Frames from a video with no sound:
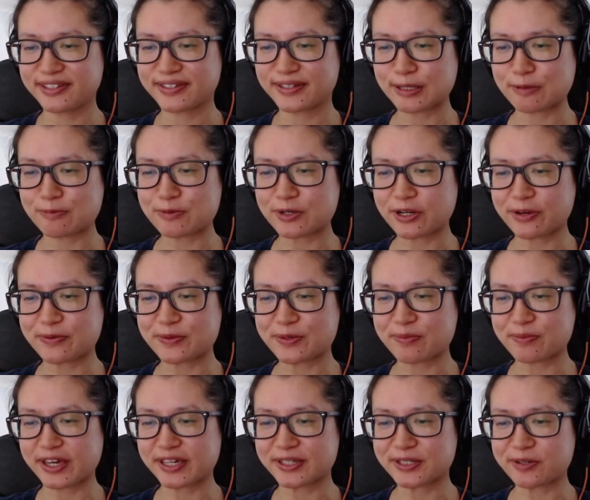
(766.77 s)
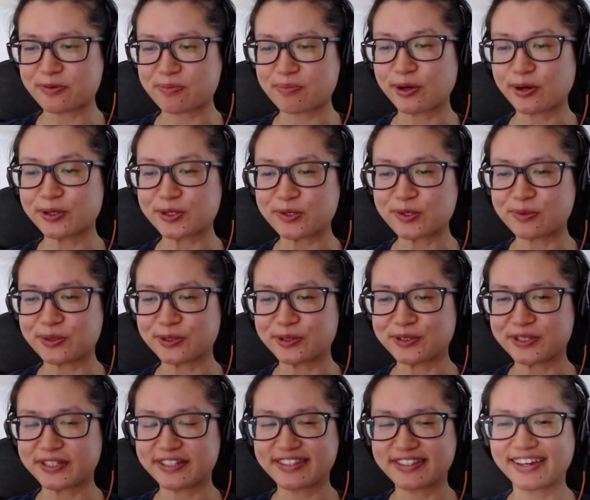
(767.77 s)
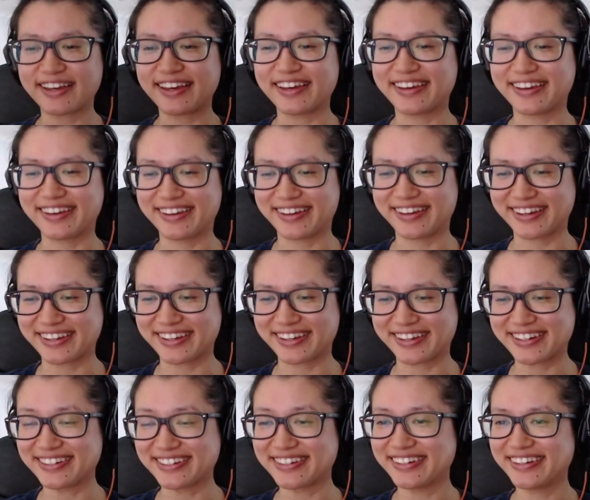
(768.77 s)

sometimes makes it impossible to take action.